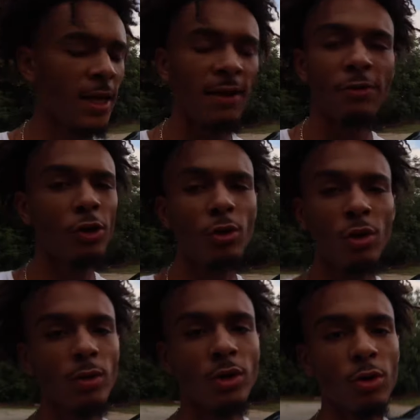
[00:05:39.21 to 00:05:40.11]
If you don't
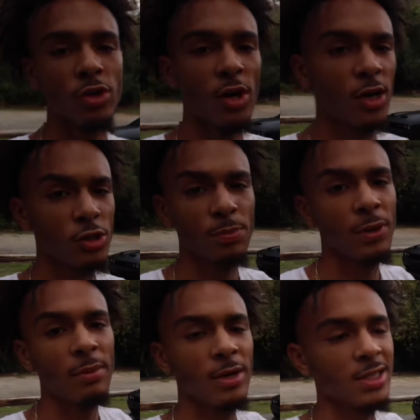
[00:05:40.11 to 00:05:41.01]
know what those are
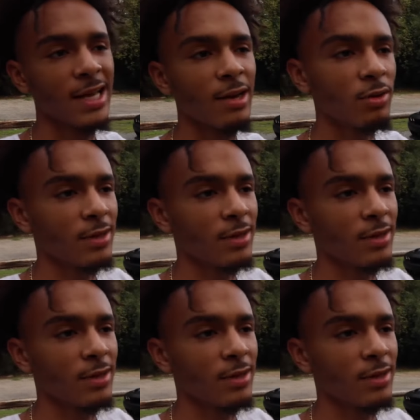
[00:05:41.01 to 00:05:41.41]
pretty much like